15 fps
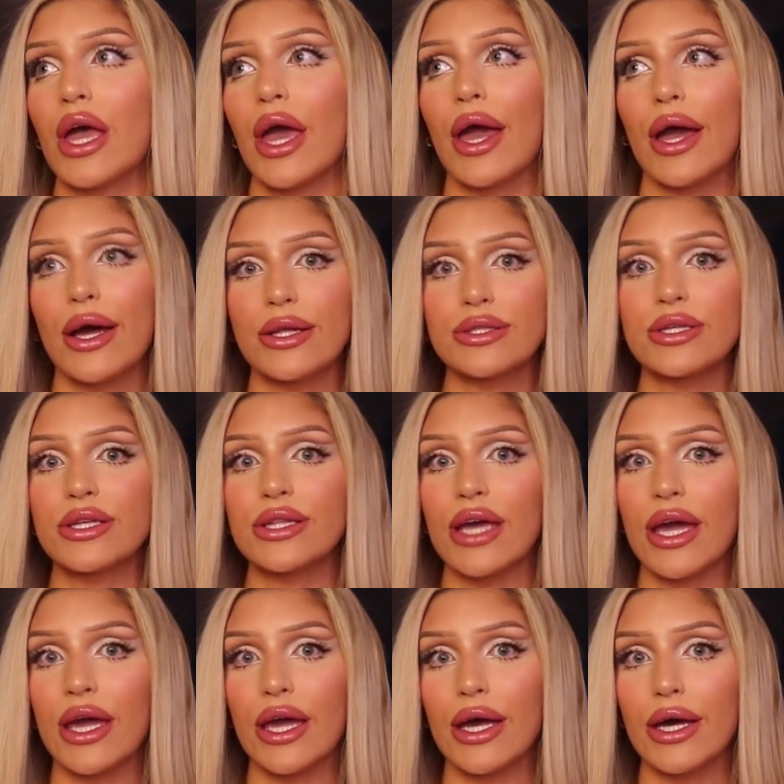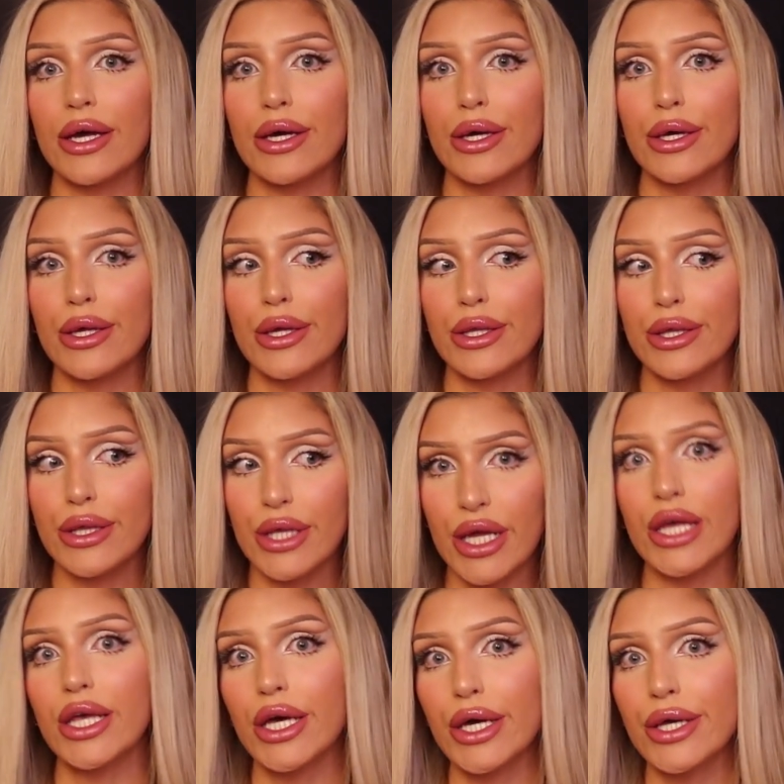and they
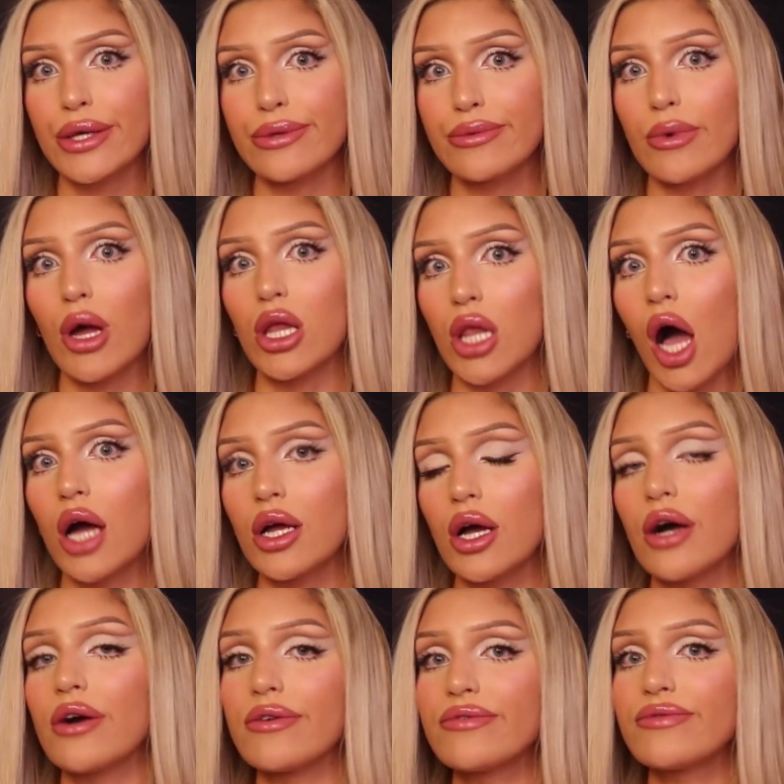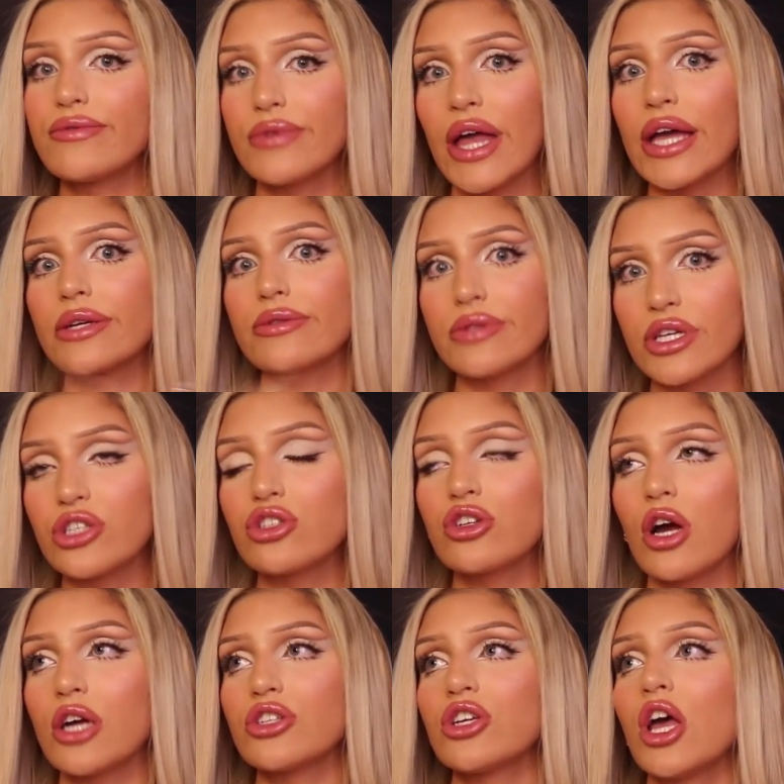leak a lot of like
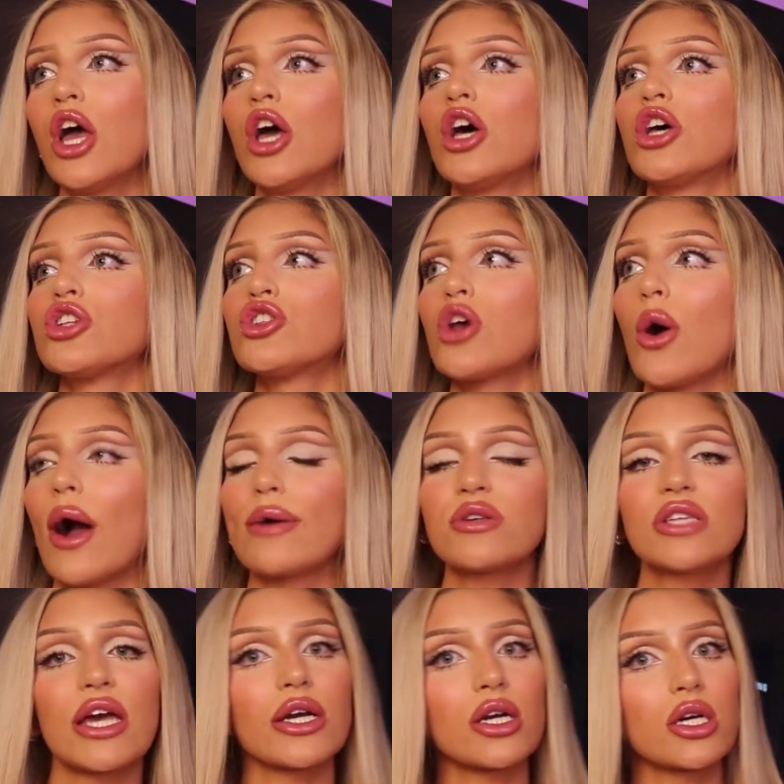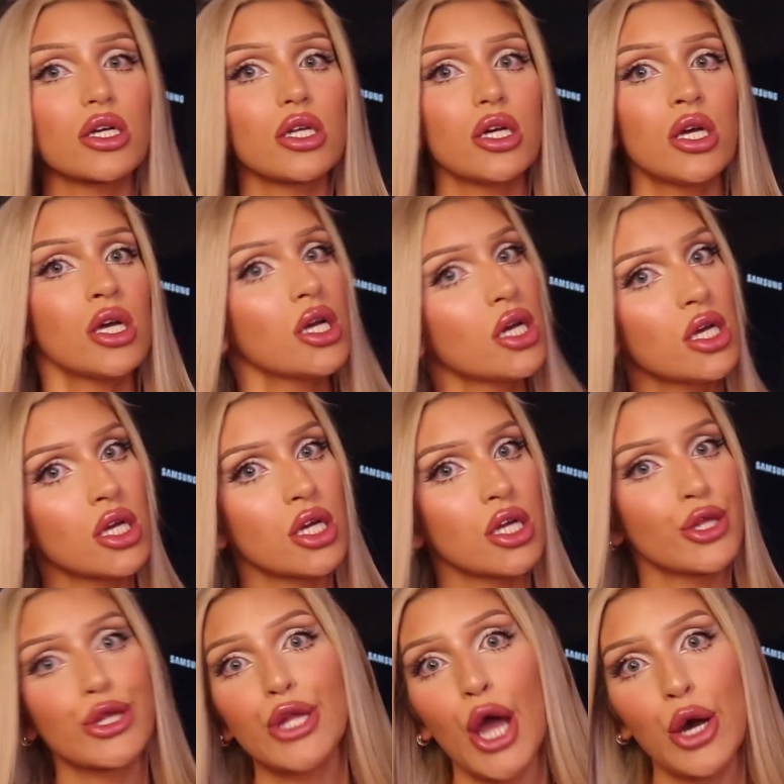discharge. So I was like, huh,
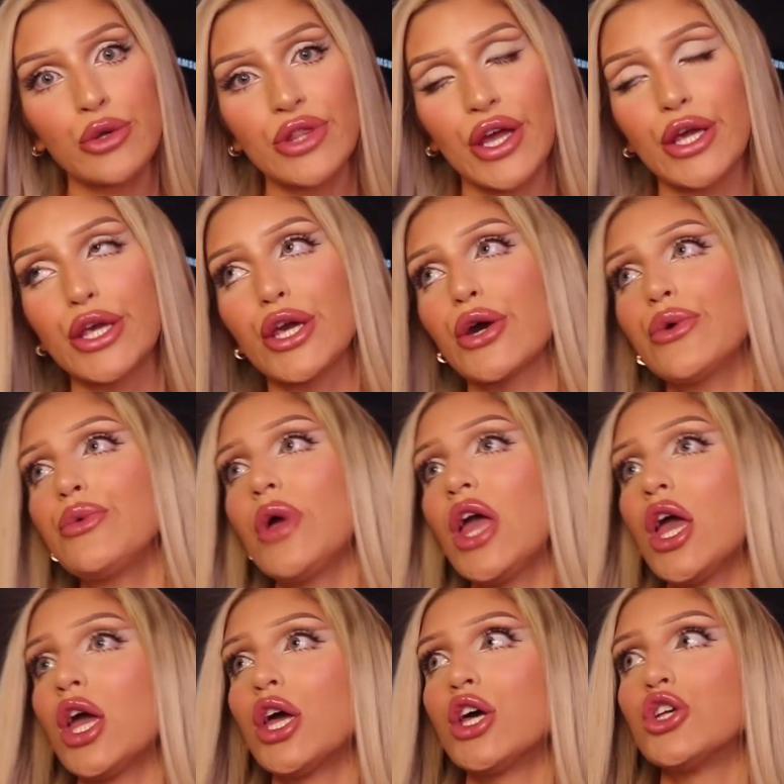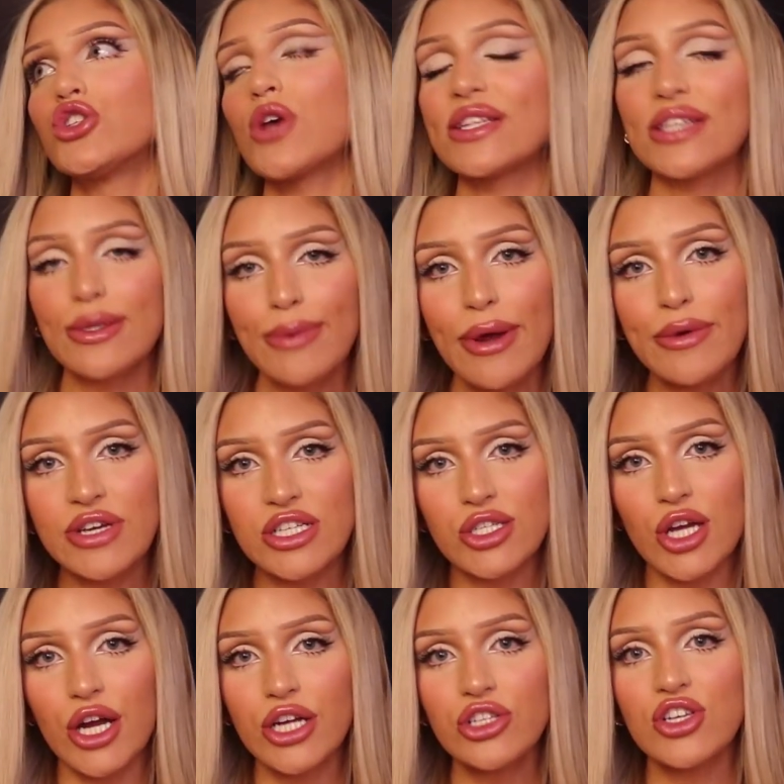no, thank you. So I did my
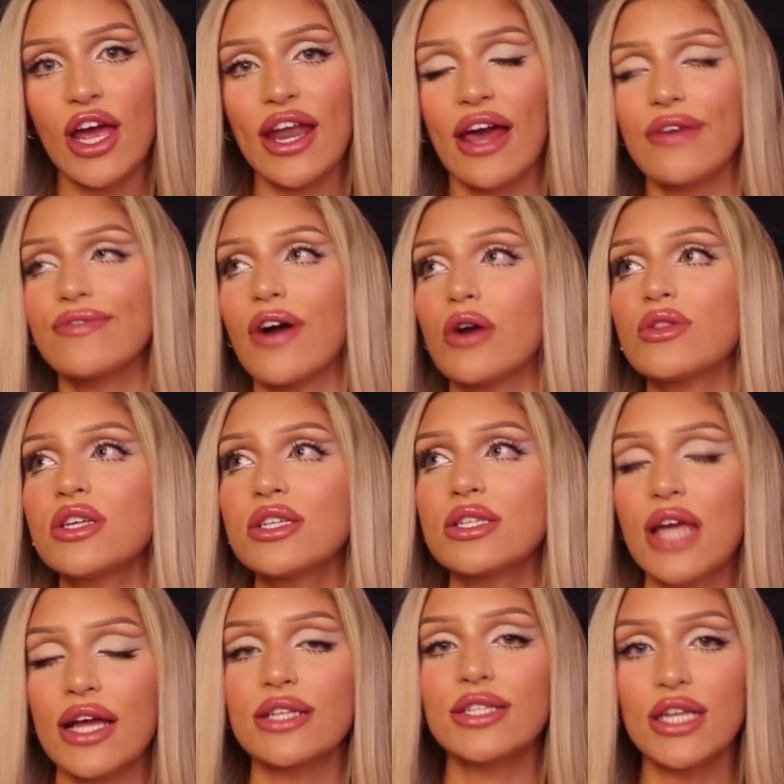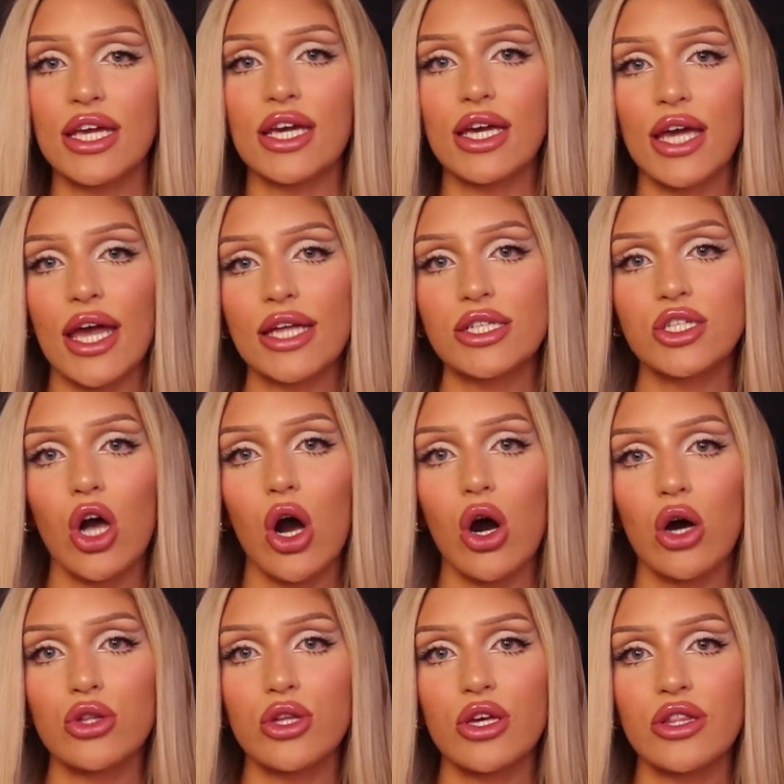research and I found this technique. It's
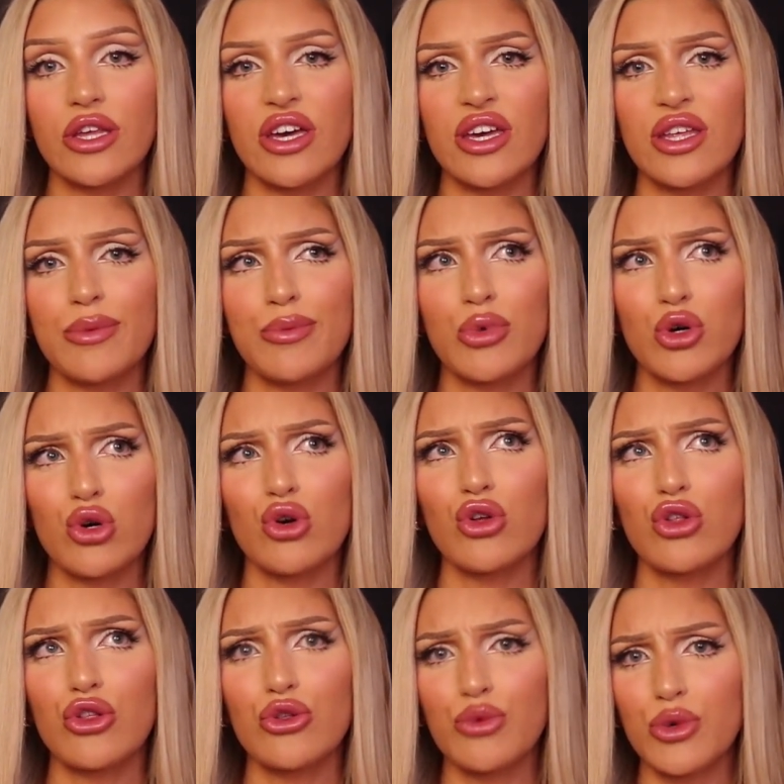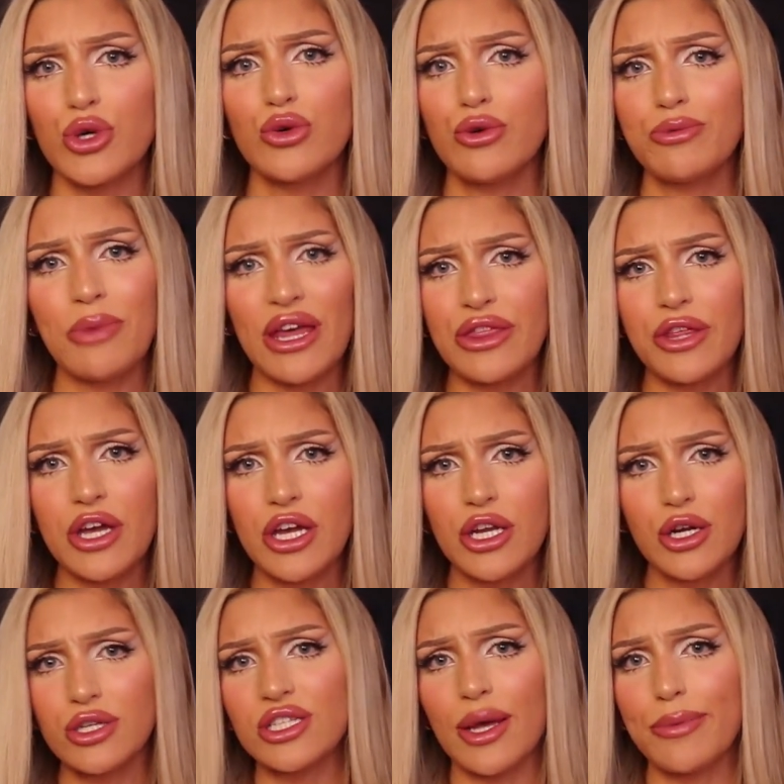called the pull through method
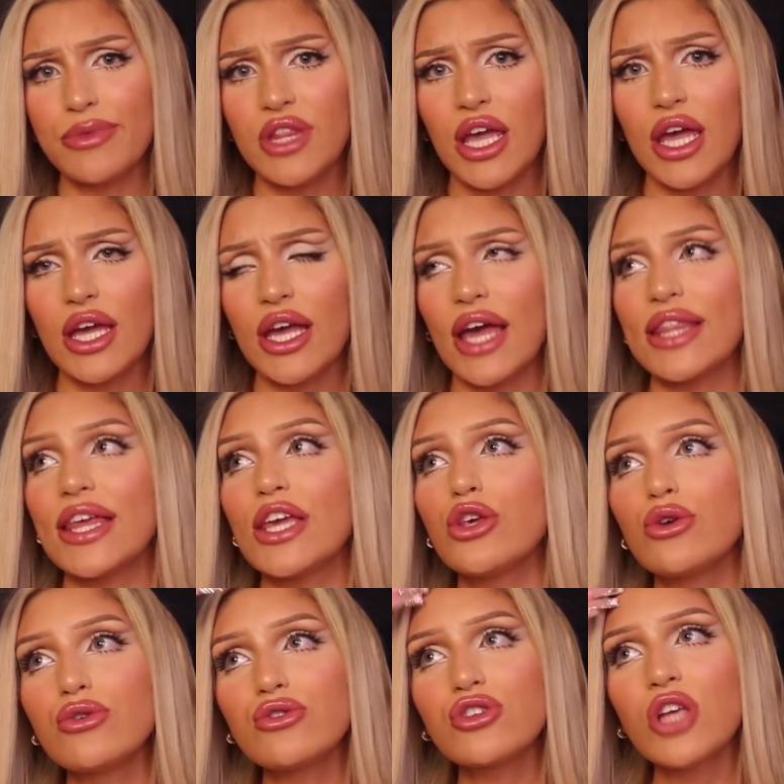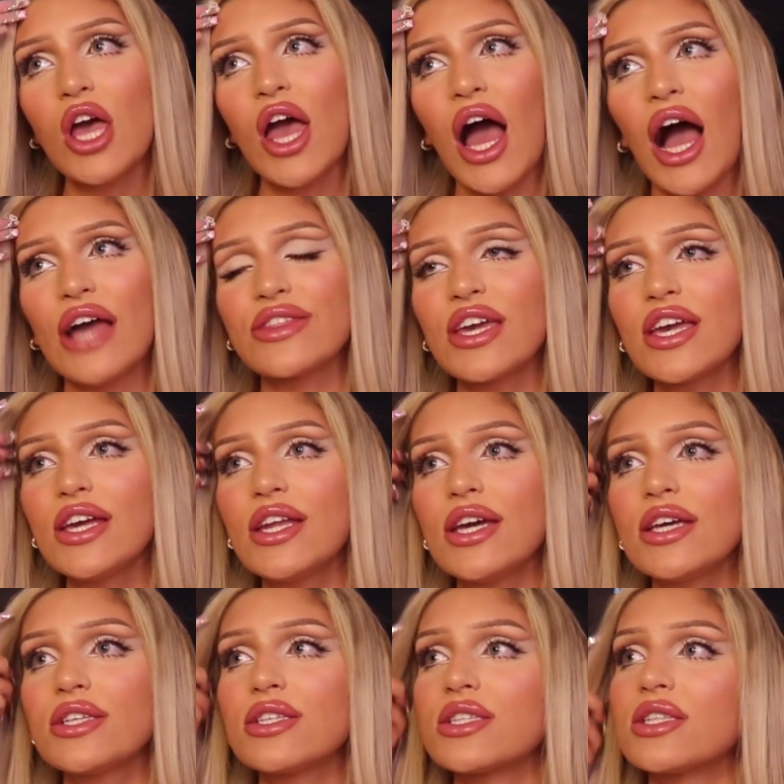or something. And they use, I think it
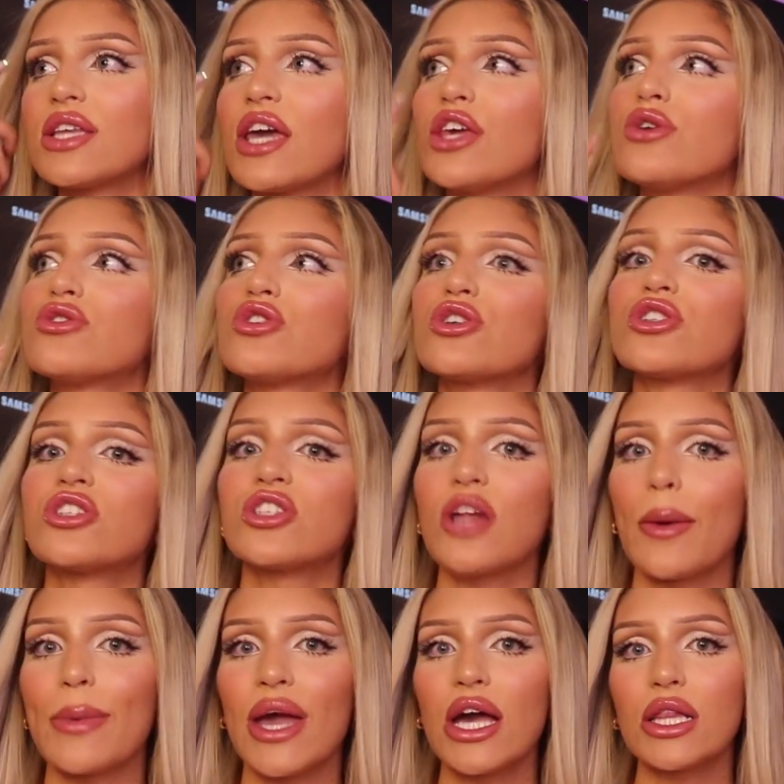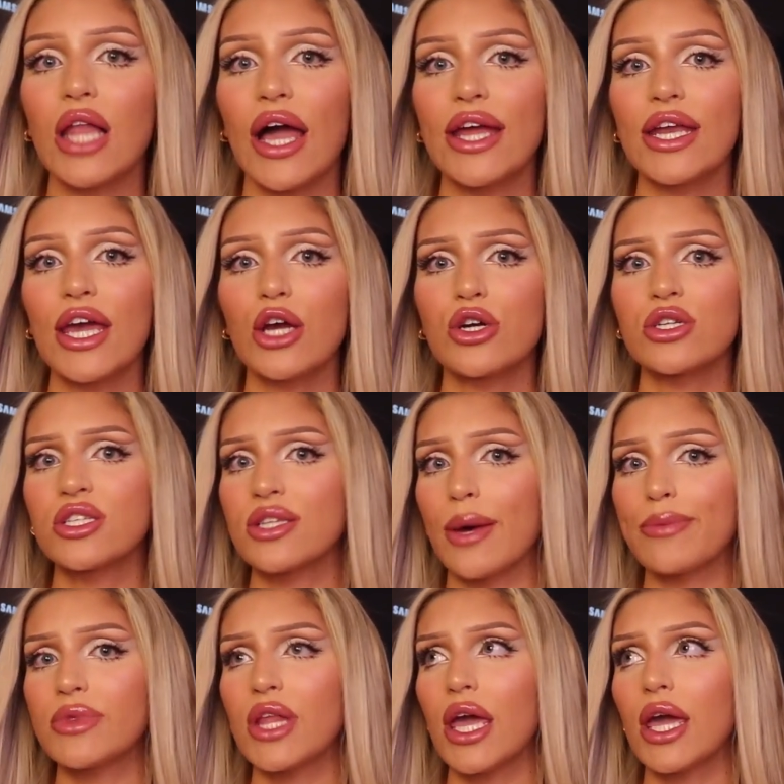is, they use your stomach lining or
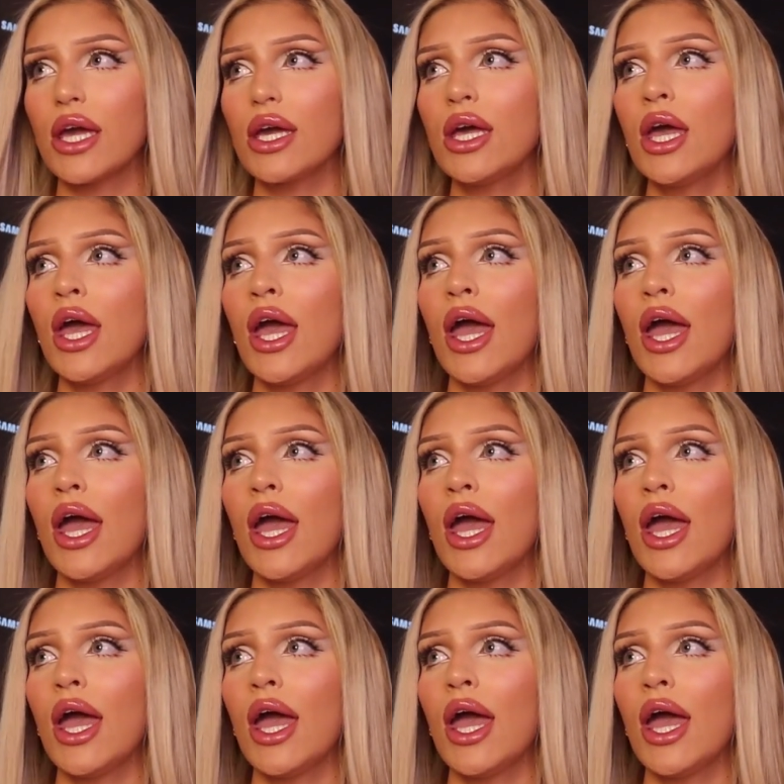something.